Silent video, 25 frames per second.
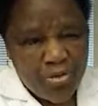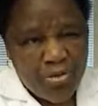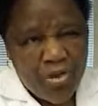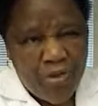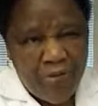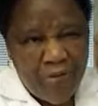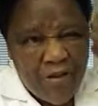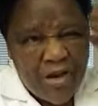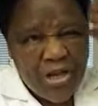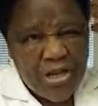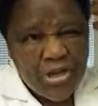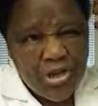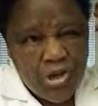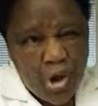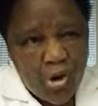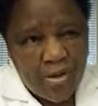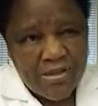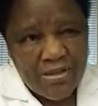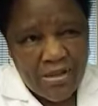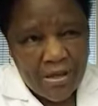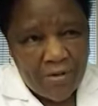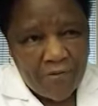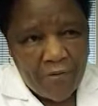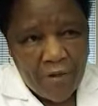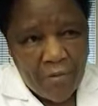to a very
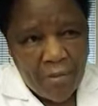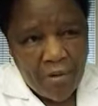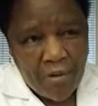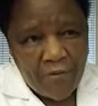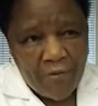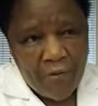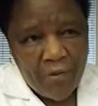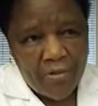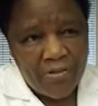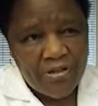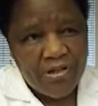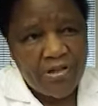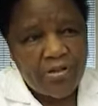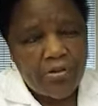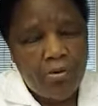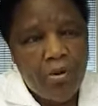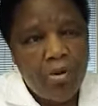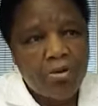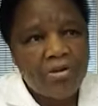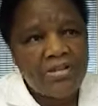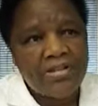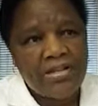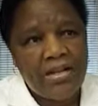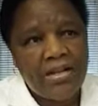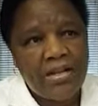toxic form of oxygen
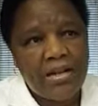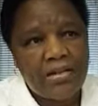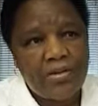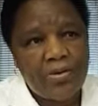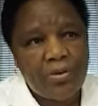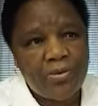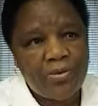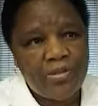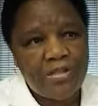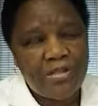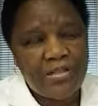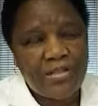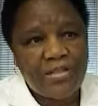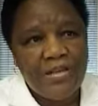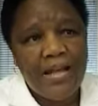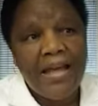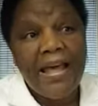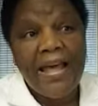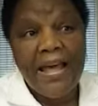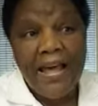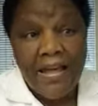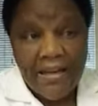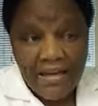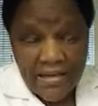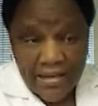called singlet oxygen.
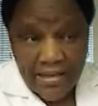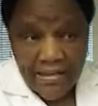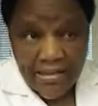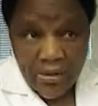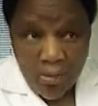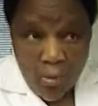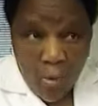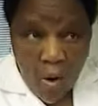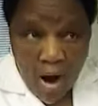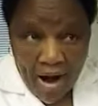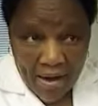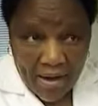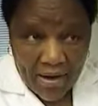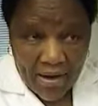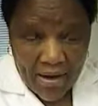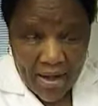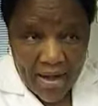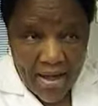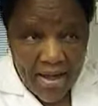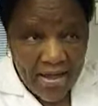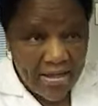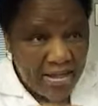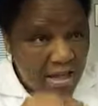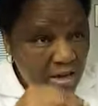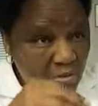And it is the one
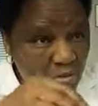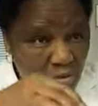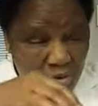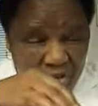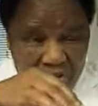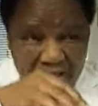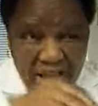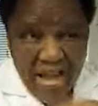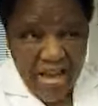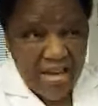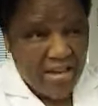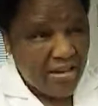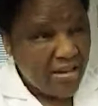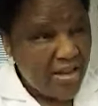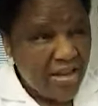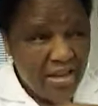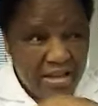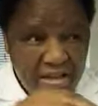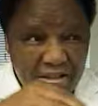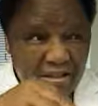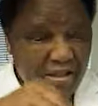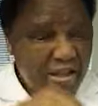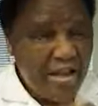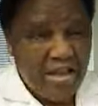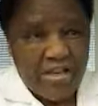that will then
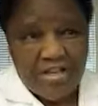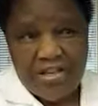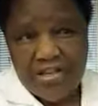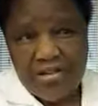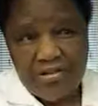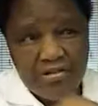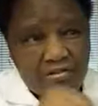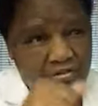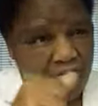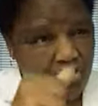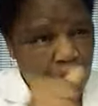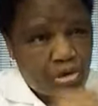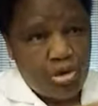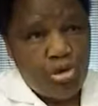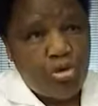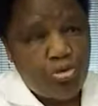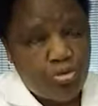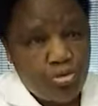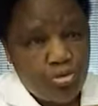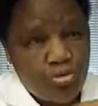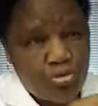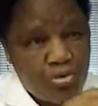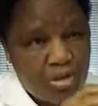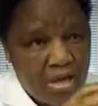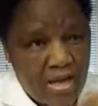
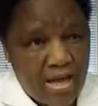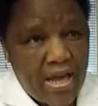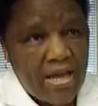chew the